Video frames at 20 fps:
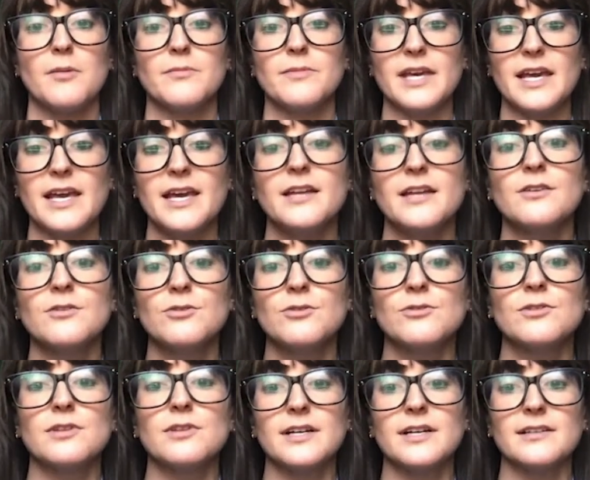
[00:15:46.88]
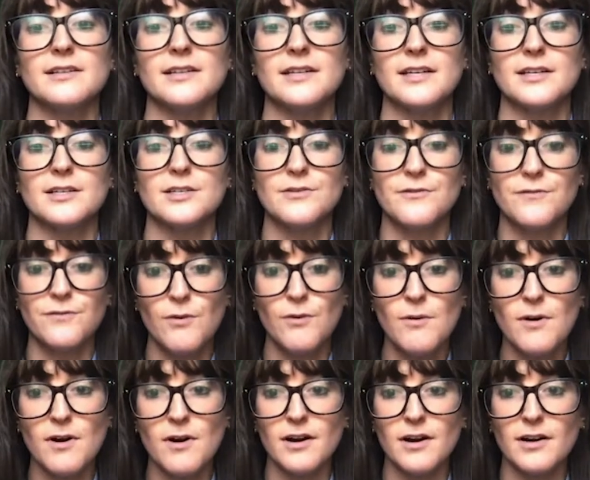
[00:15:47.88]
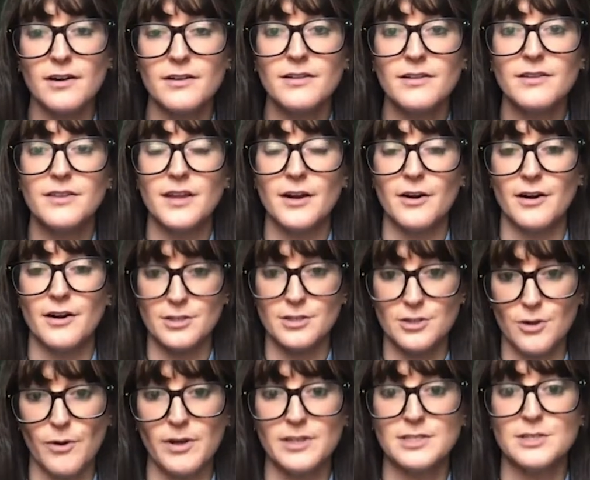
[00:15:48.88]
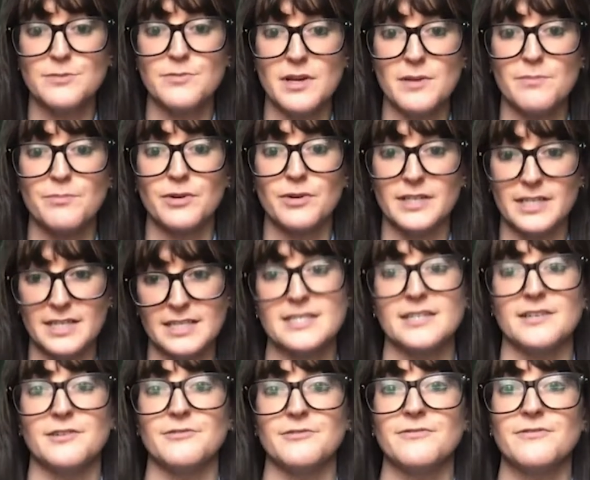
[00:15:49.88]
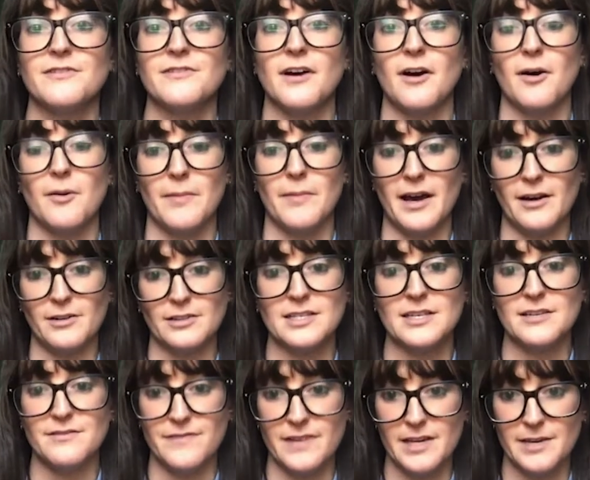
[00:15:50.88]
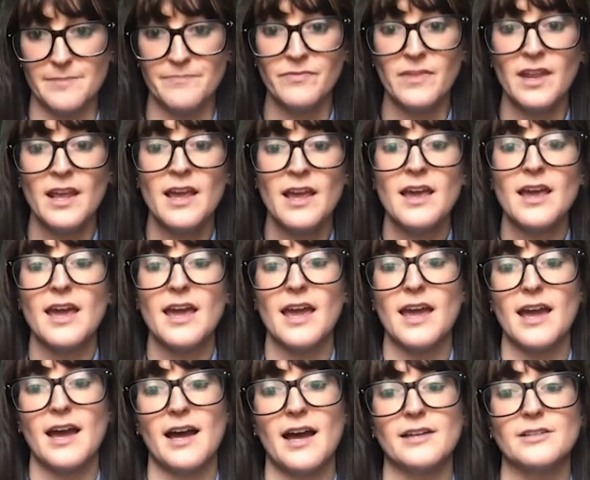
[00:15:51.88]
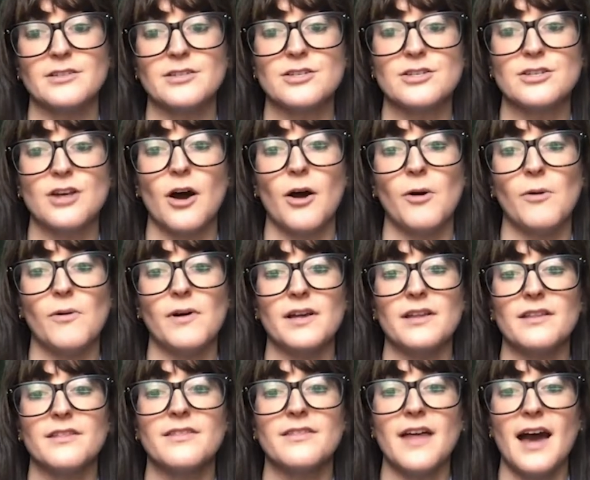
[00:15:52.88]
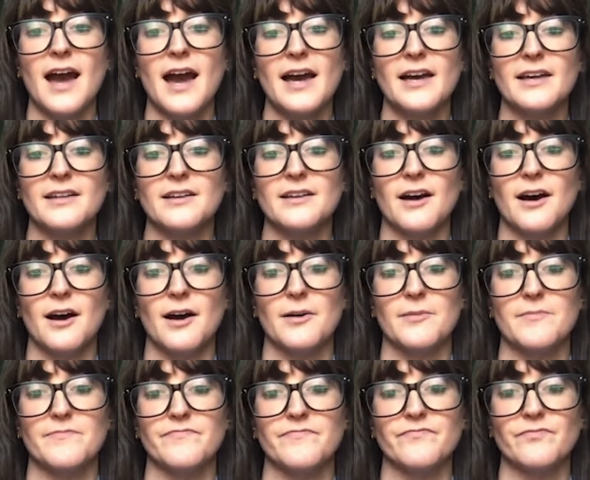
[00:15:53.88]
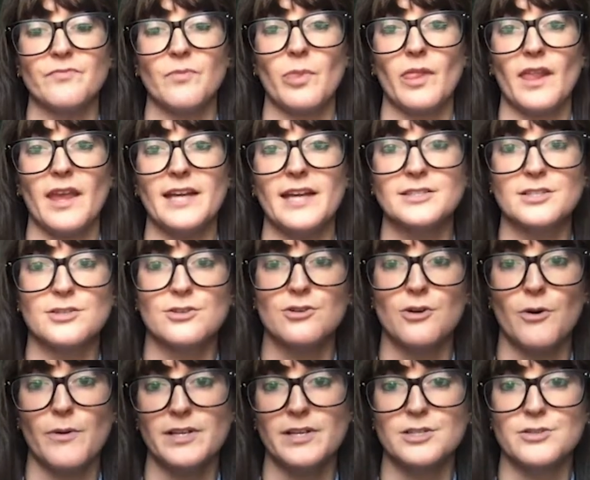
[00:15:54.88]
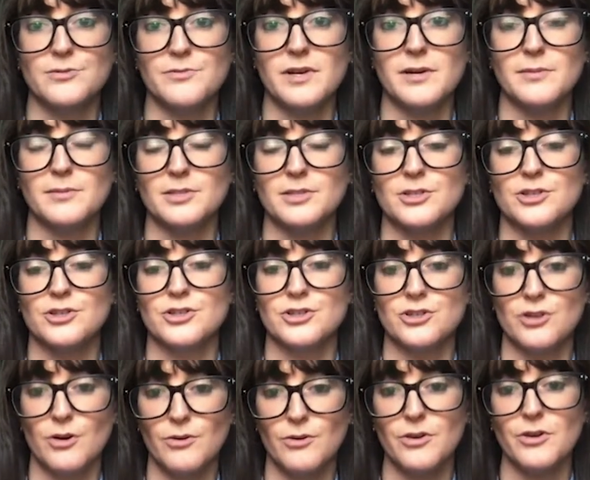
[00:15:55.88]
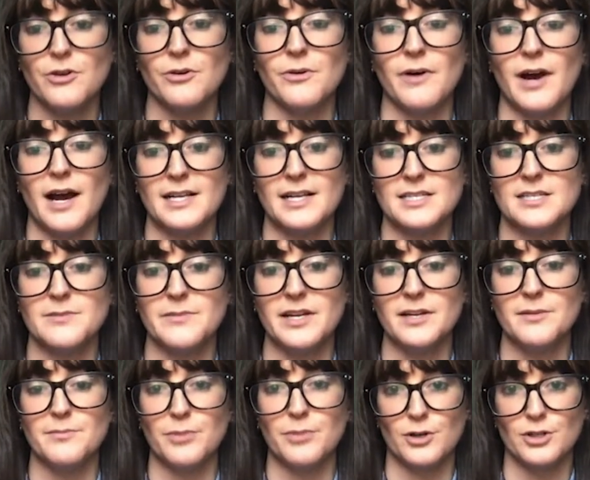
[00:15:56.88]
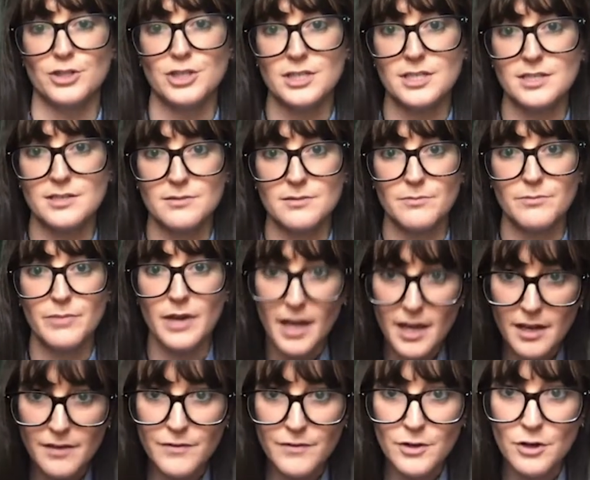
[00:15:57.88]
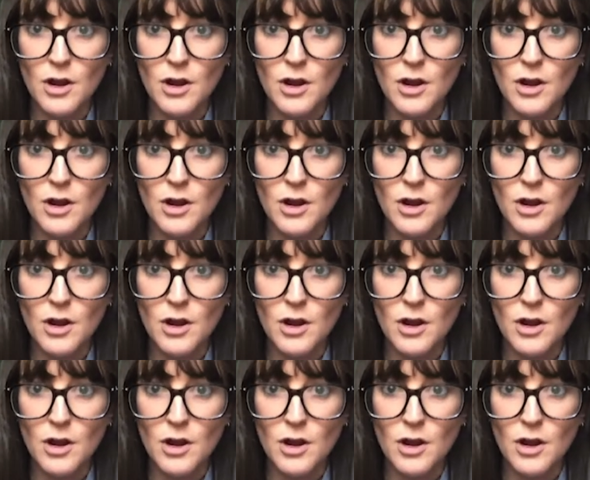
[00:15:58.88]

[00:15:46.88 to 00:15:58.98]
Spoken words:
In Google Analytics 4, there is going to be predictive LTV. And so that it's going to be able to show you estimated purchase behavior